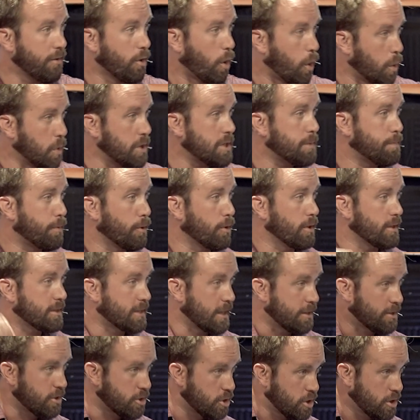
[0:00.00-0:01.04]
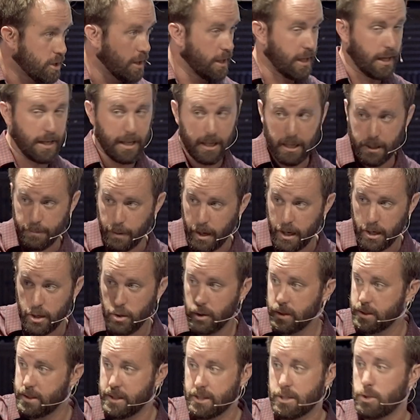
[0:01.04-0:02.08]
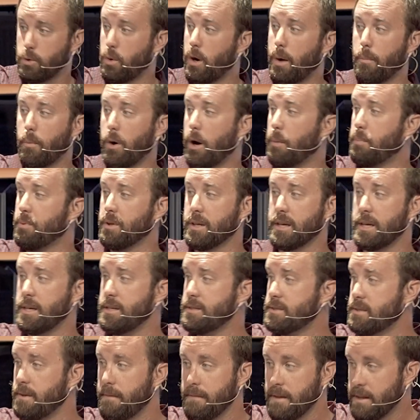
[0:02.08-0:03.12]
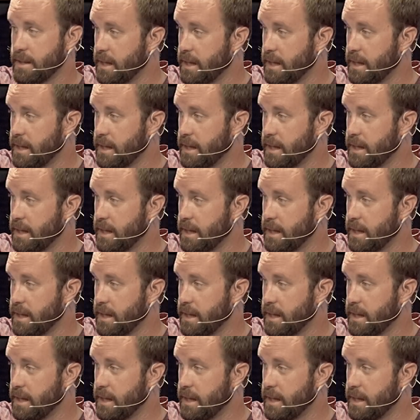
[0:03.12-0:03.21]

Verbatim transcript: the Holy Spirit, says that he is this who I'm well pleased,